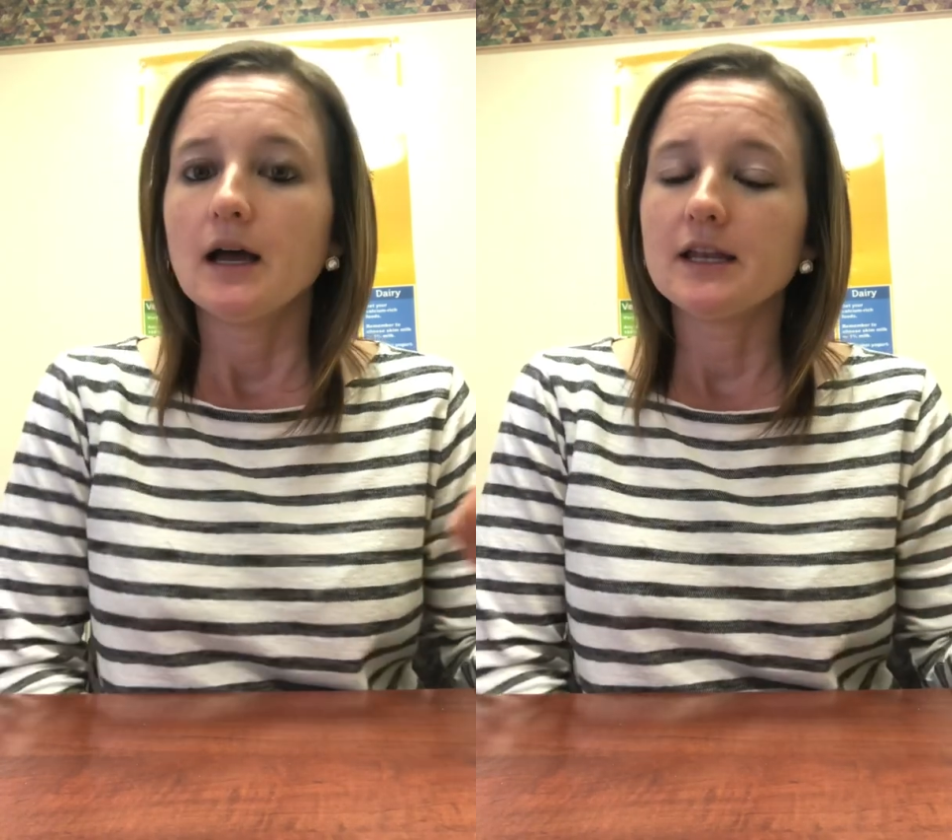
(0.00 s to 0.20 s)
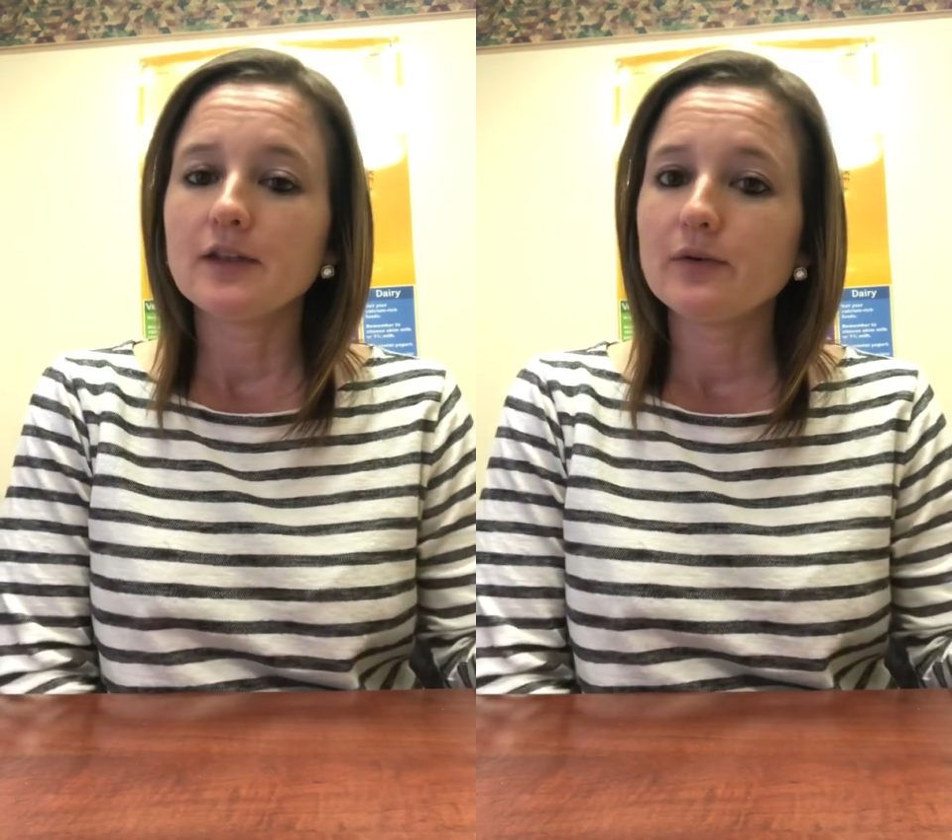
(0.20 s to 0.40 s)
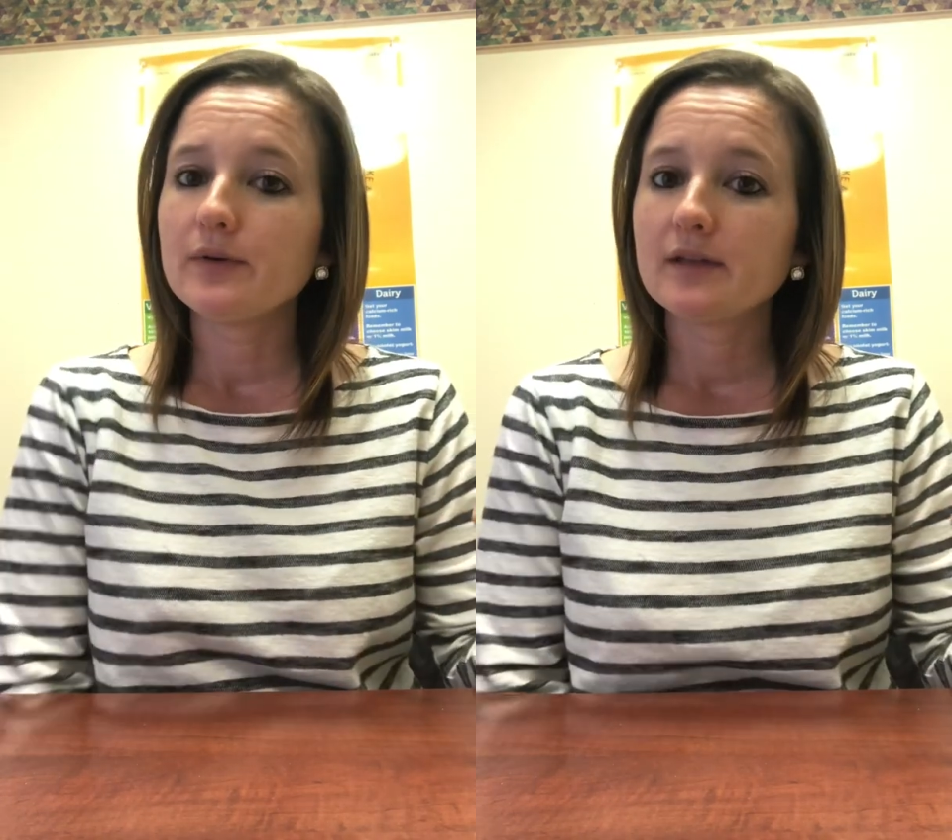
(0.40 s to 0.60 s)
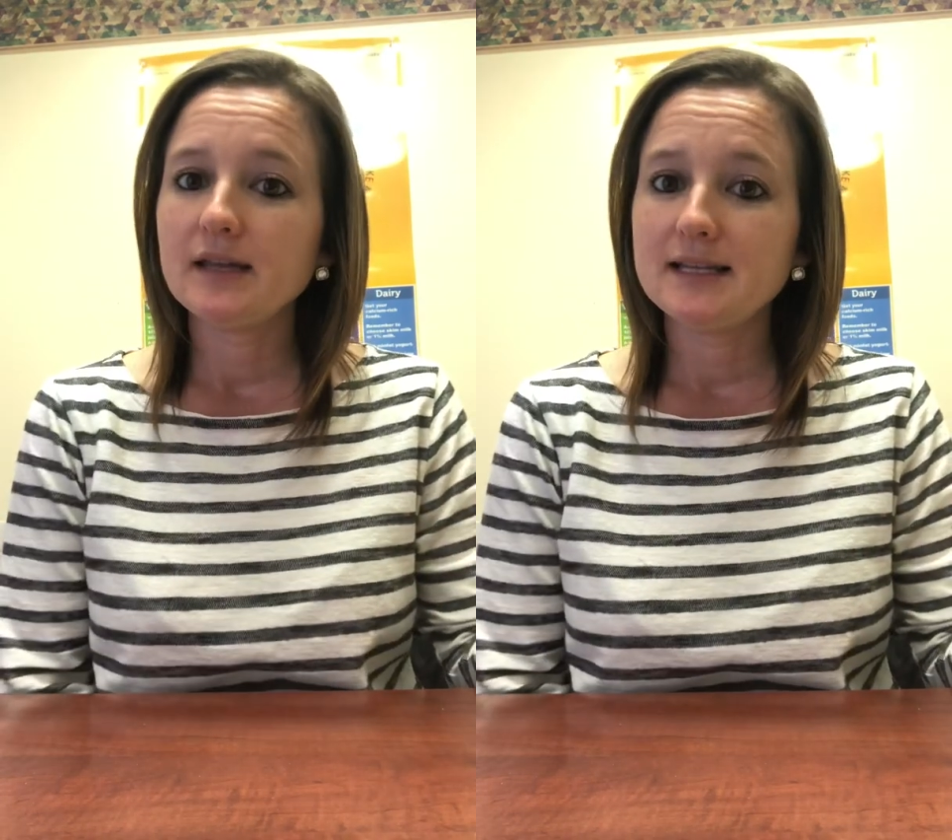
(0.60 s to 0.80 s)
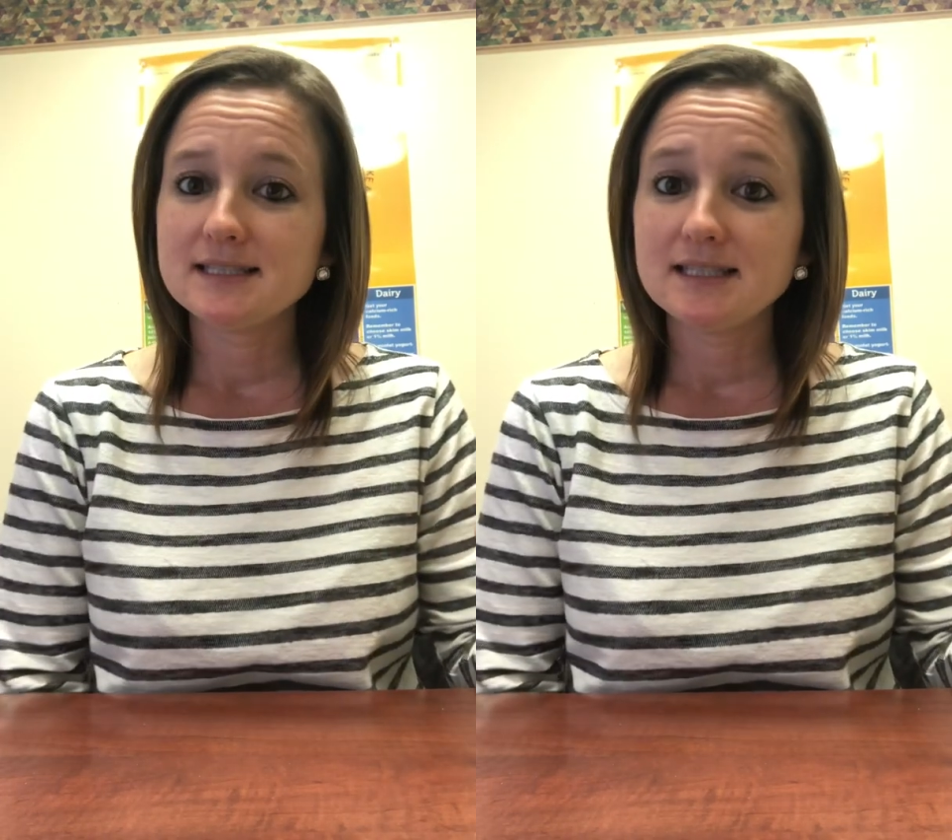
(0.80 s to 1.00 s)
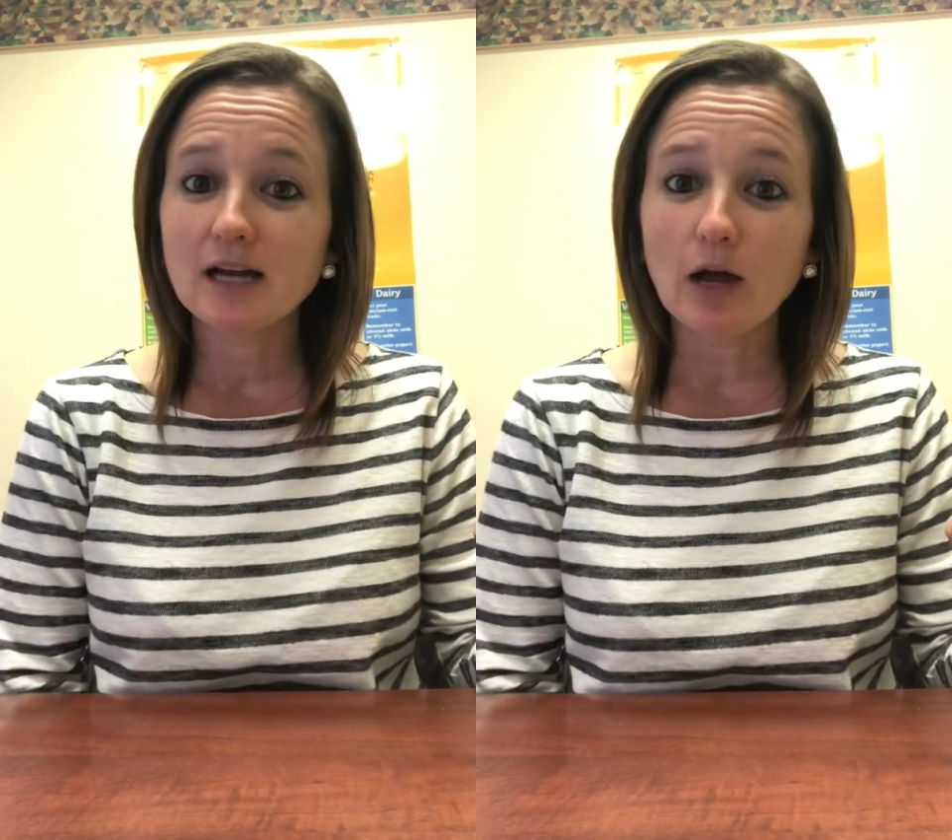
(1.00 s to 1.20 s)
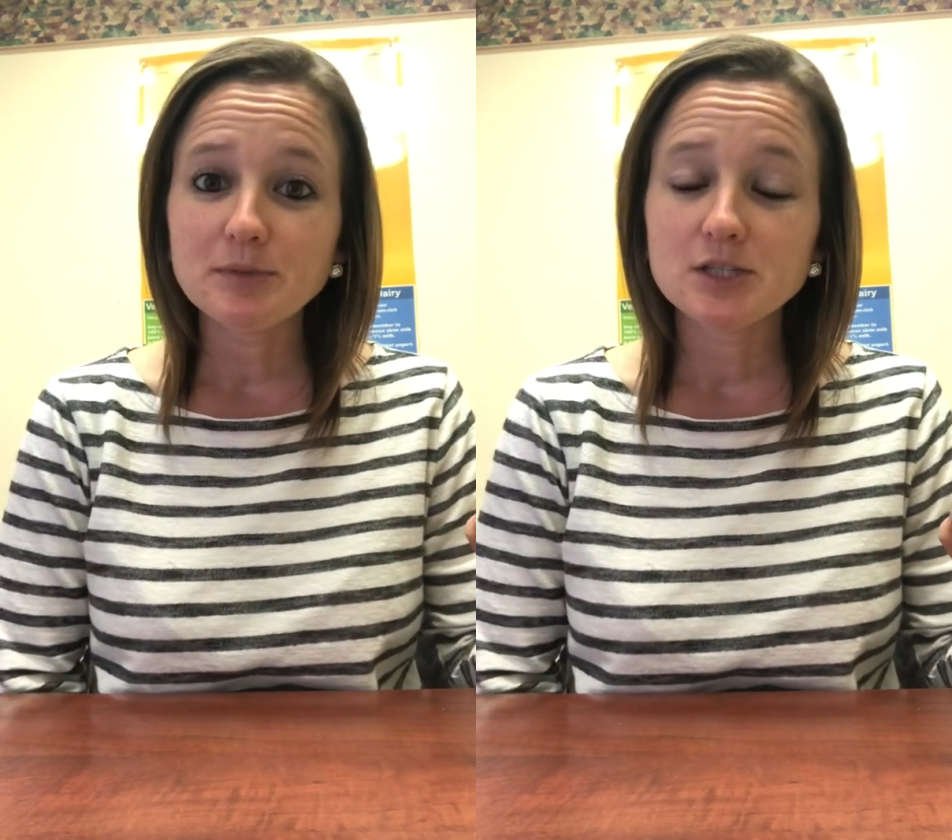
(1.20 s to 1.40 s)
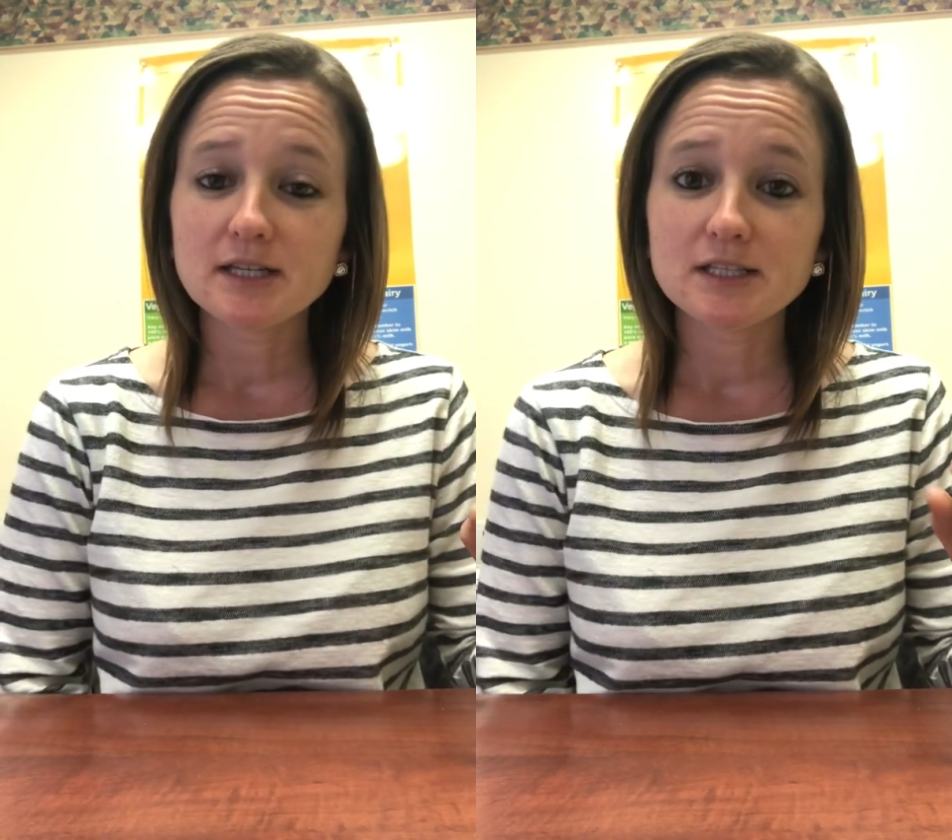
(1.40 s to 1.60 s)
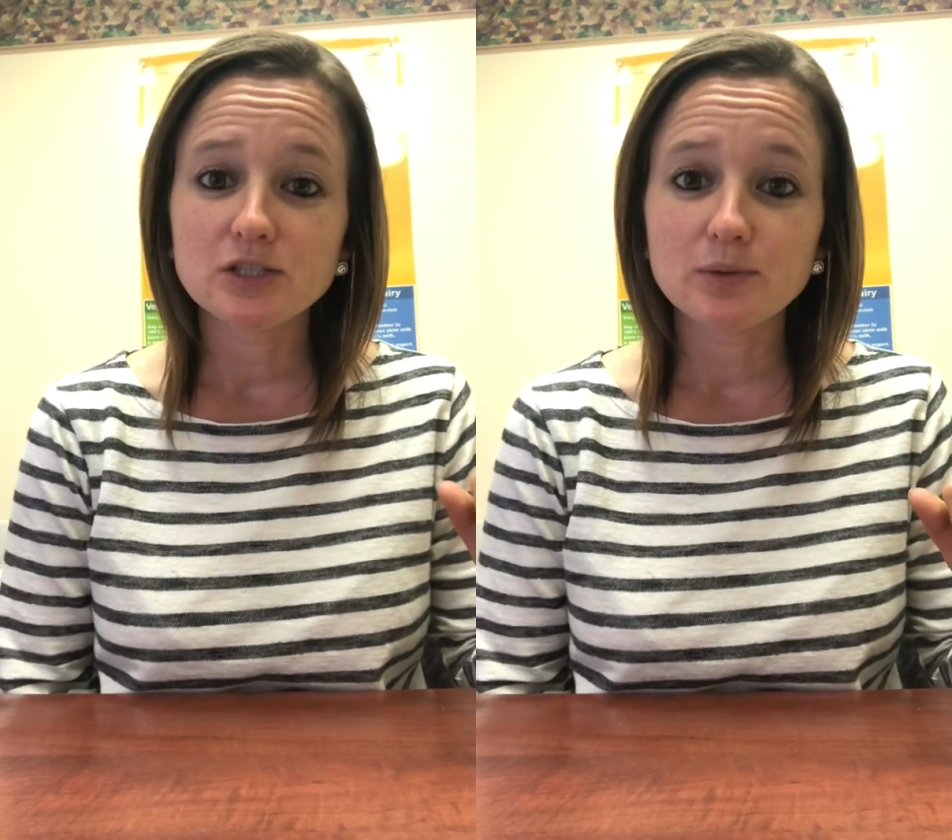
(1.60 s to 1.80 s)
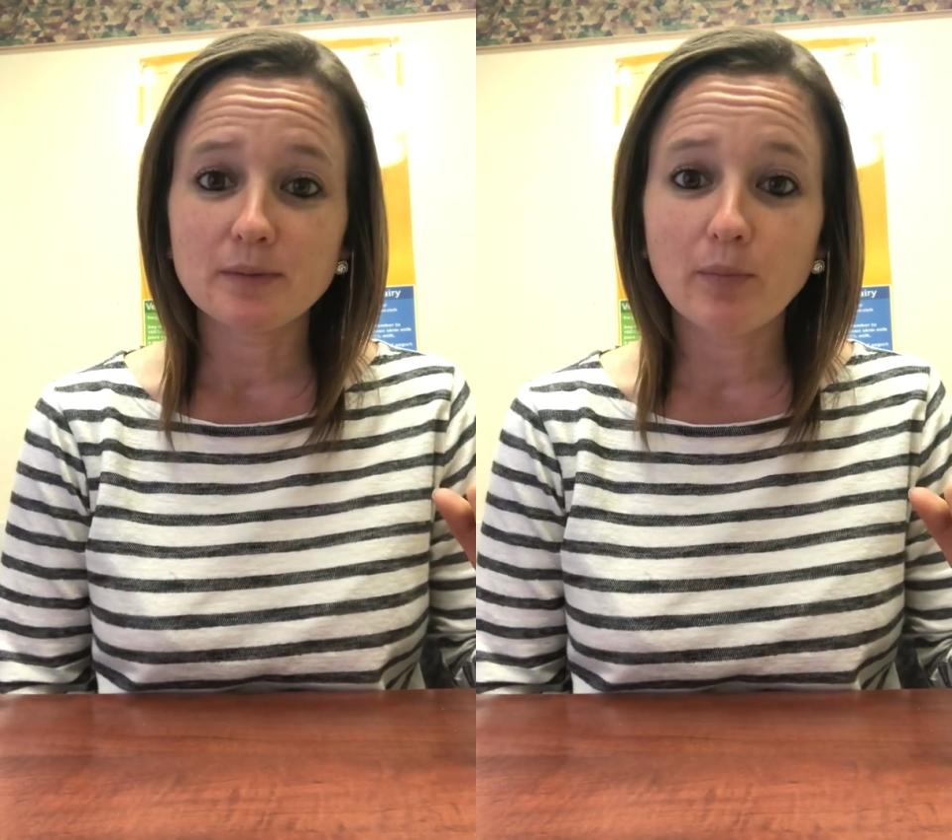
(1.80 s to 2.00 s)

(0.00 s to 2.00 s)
Another really easy option is doing